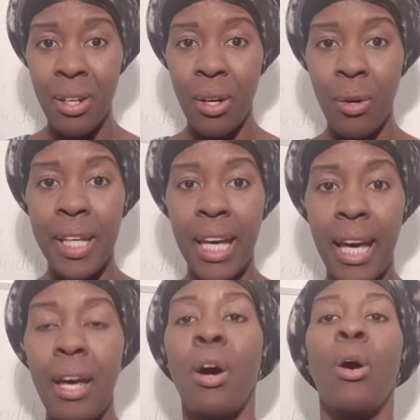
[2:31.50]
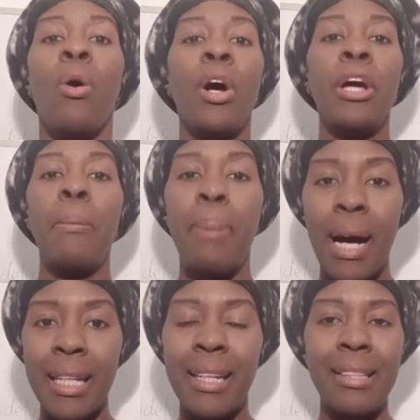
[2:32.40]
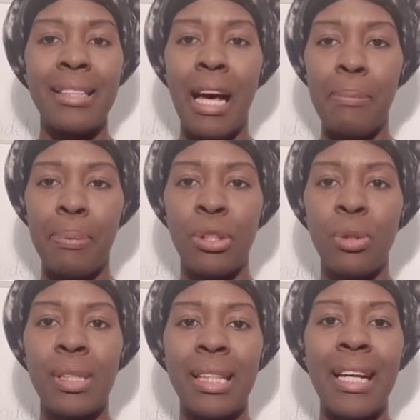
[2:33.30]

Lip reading: okay? Or your body does not produce